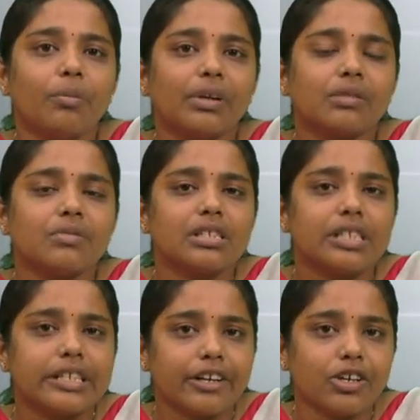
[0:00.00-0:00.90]
becomes a
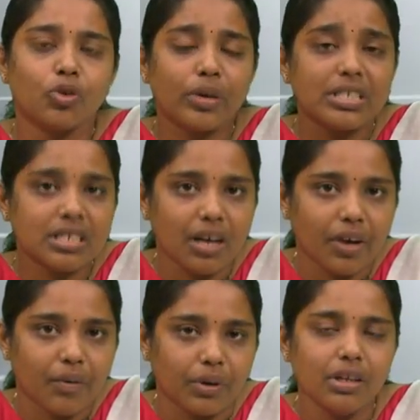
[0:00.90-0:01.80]
deterrent to its
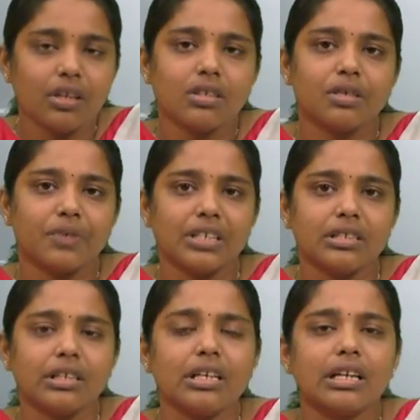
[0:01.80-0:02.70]
survival, the first thing.